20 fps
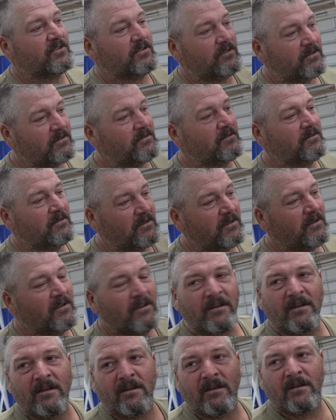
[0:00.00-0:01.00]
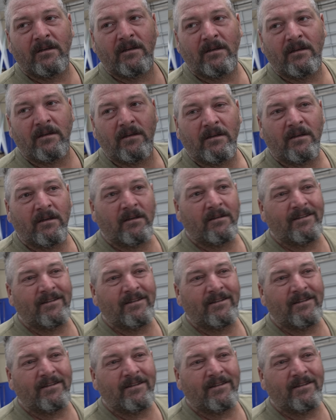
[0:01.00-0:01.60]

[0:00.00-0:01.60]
You're a little nervous there for a second.